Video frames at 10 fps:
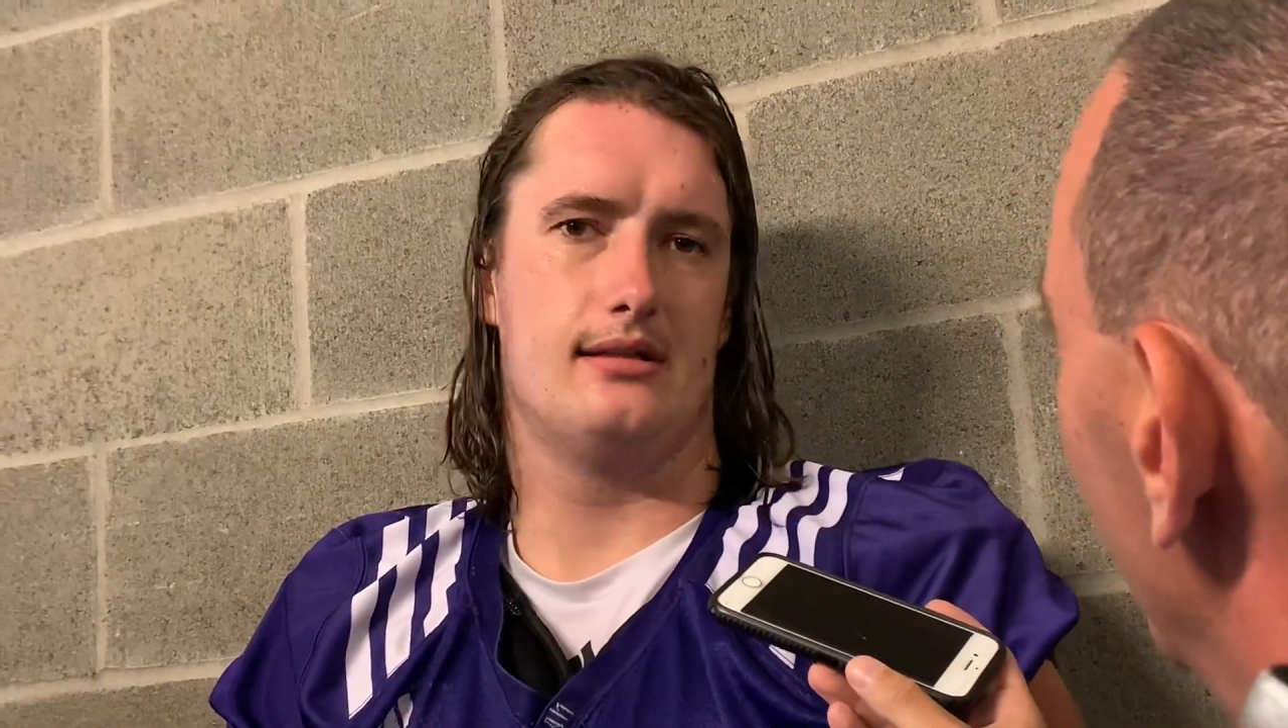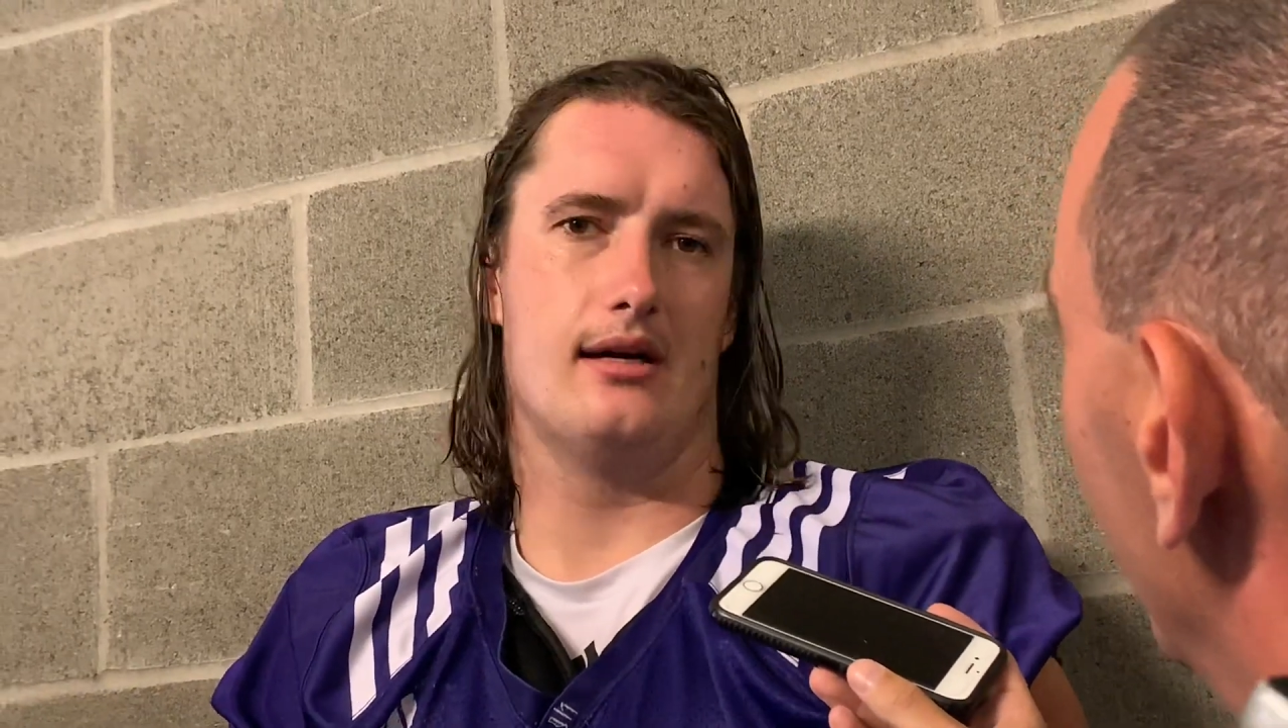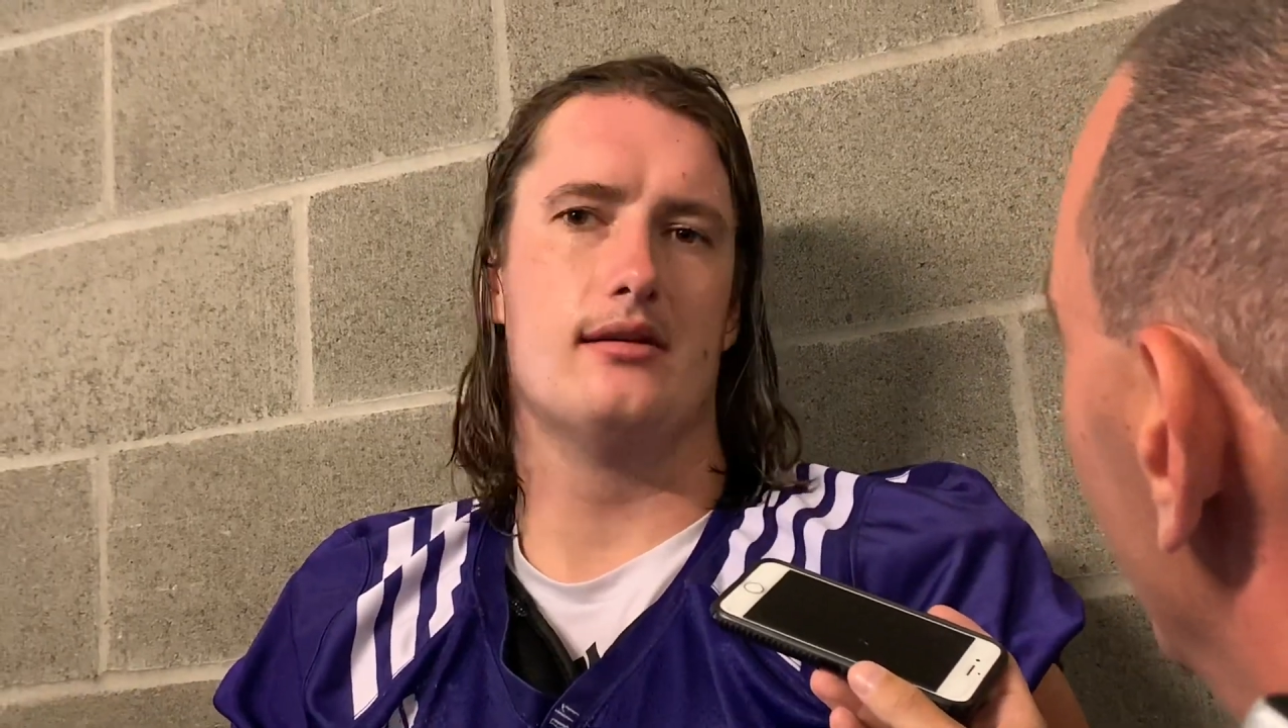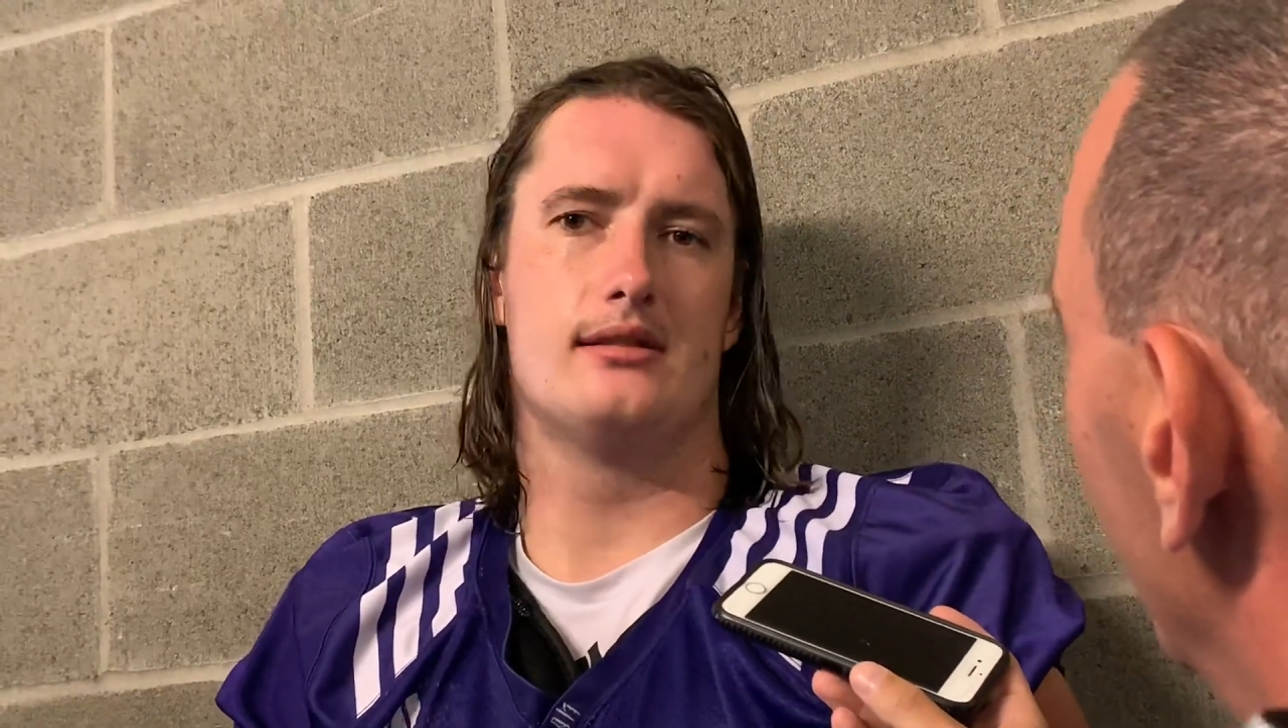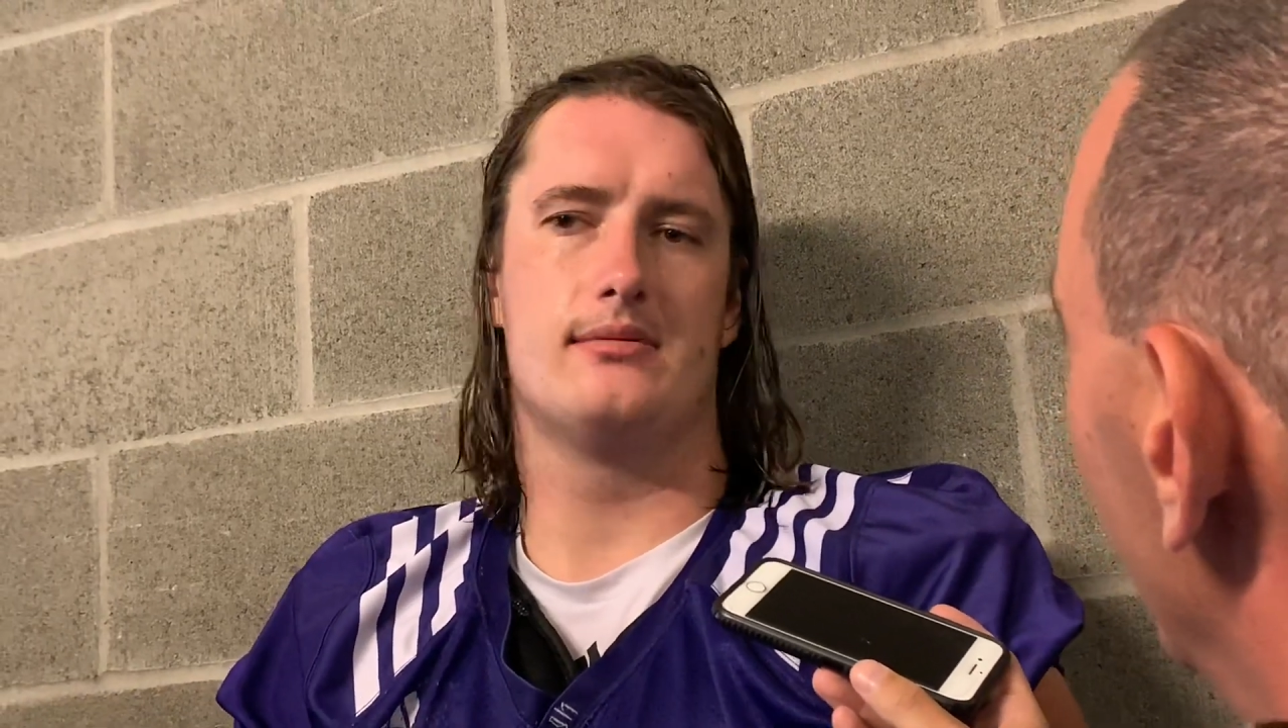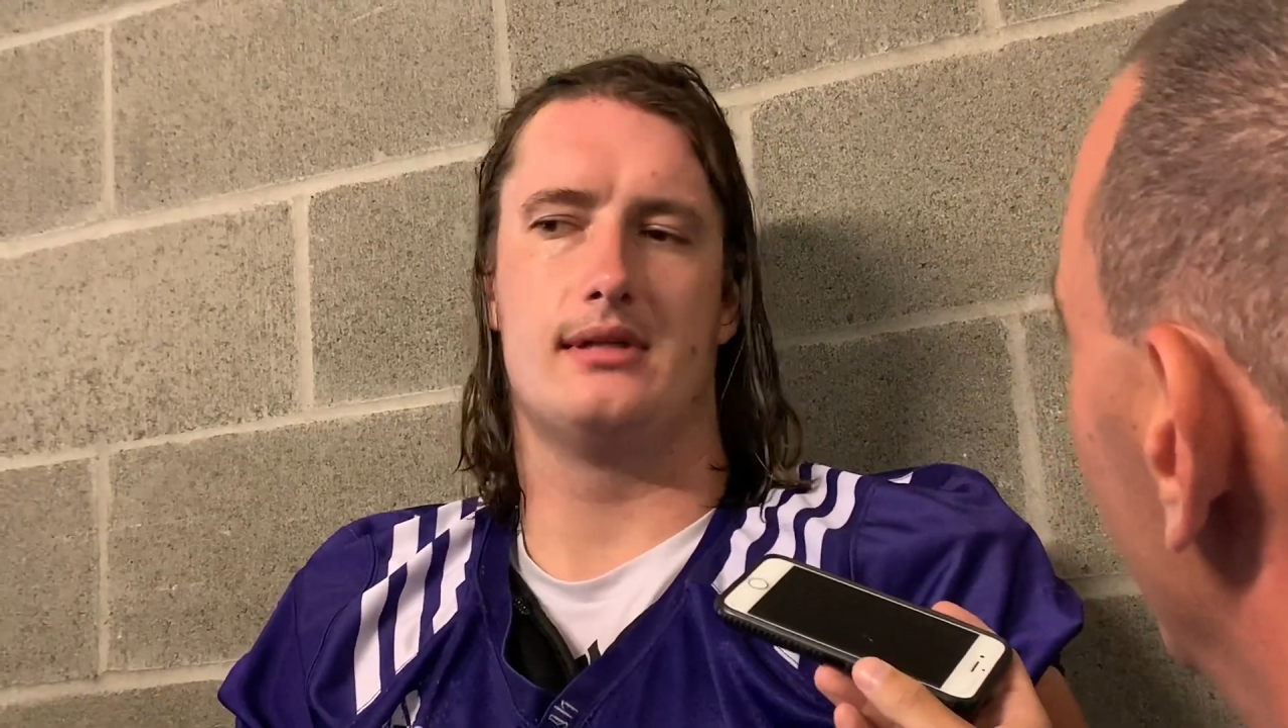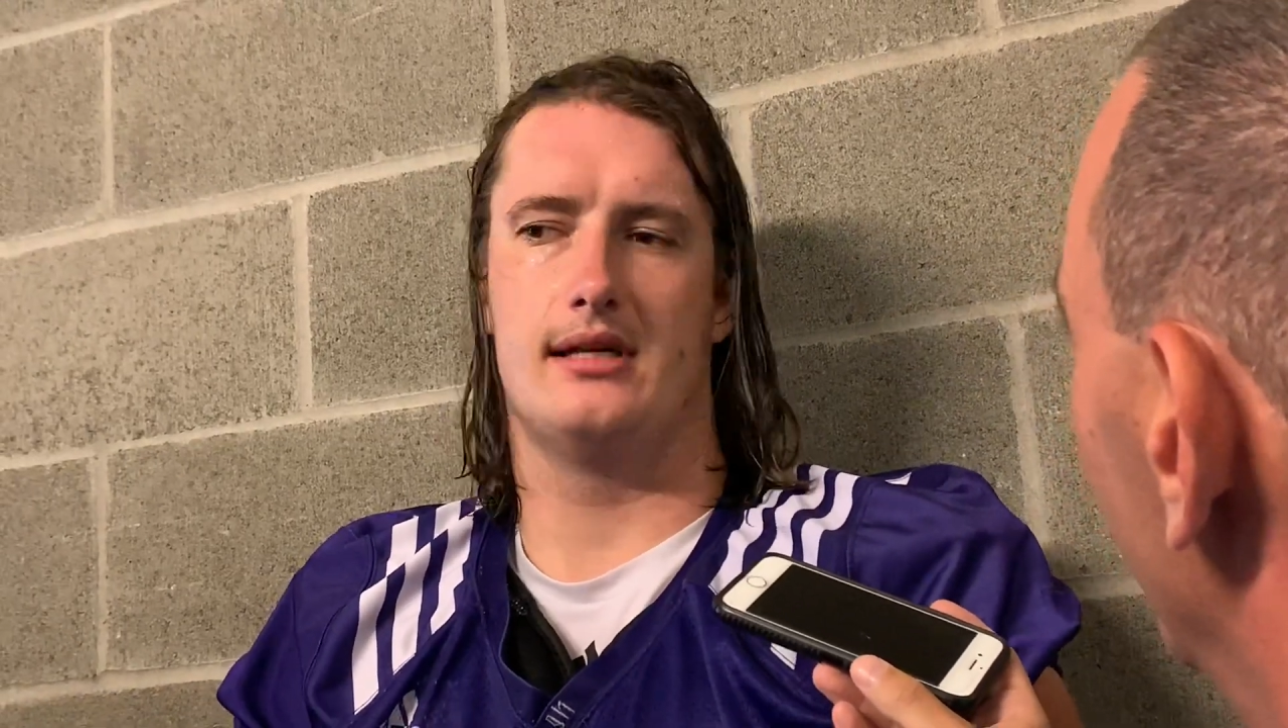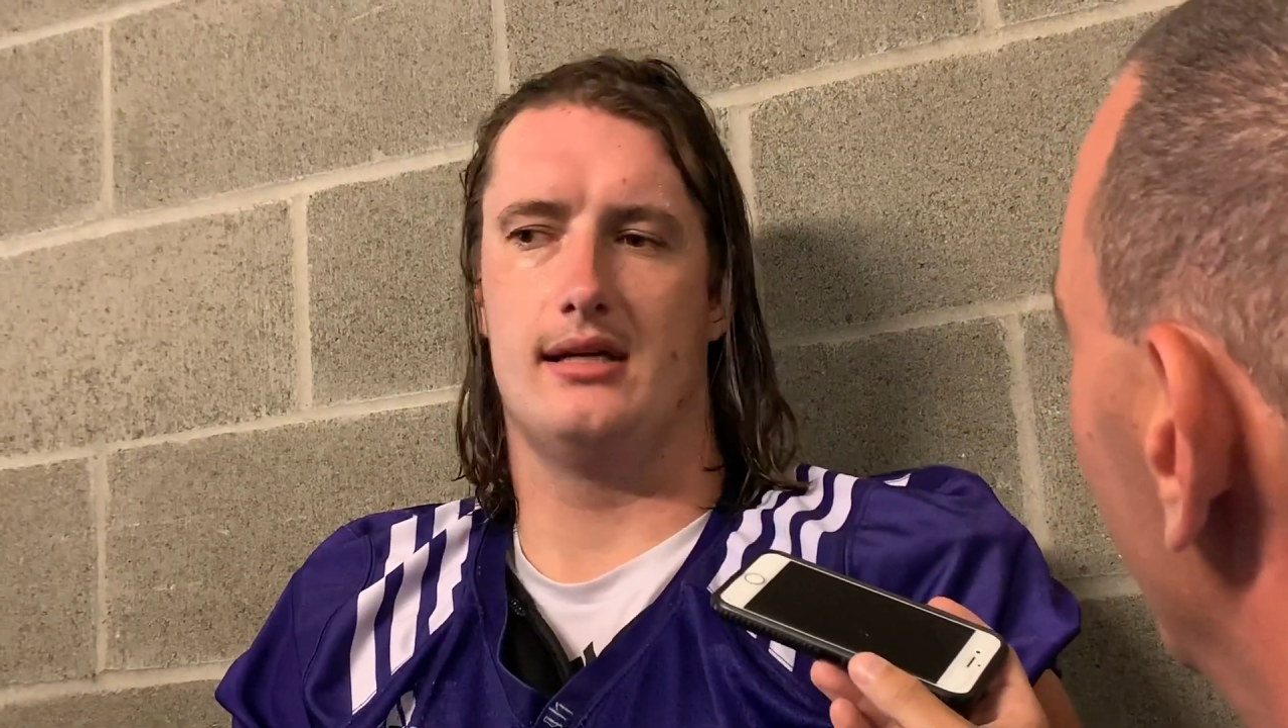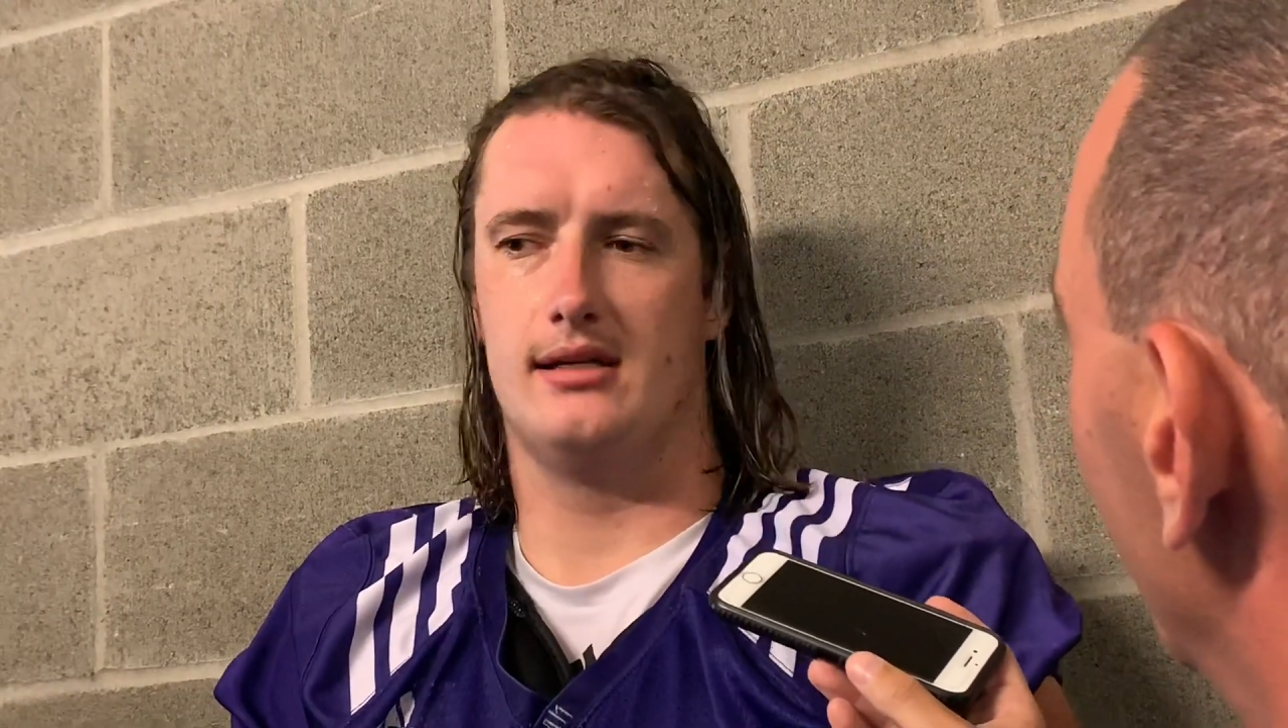so it's been good.